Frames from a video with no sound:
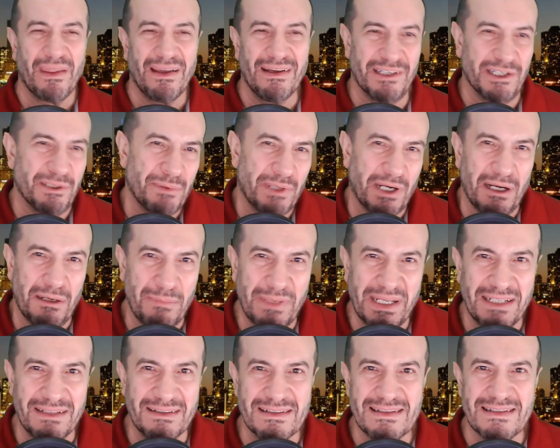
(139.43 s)
Liberal
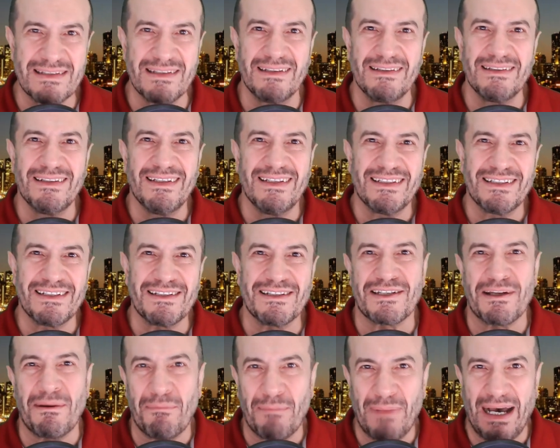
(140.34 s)
means
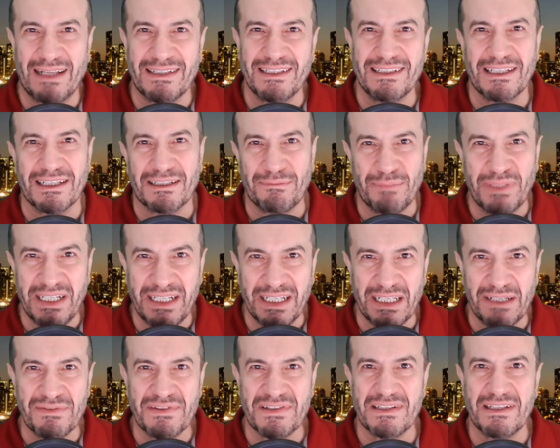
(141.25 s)
somebody that
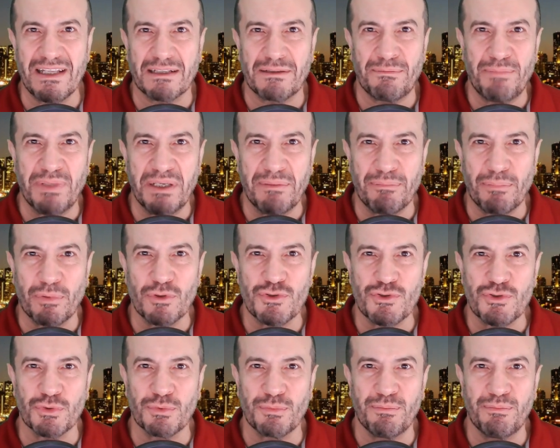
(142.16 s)
believes that people
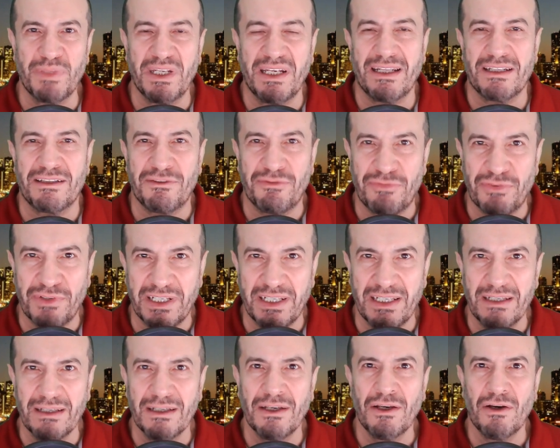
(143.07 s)
should be let
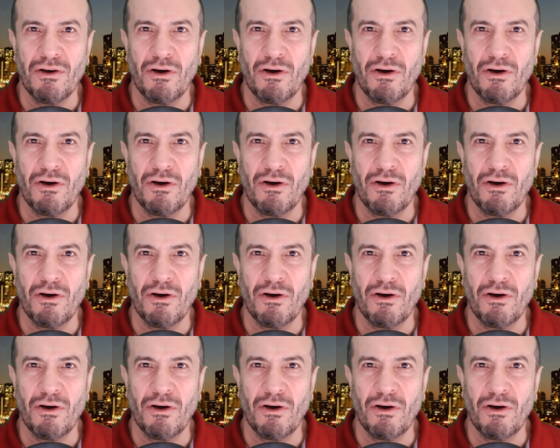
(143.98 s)
free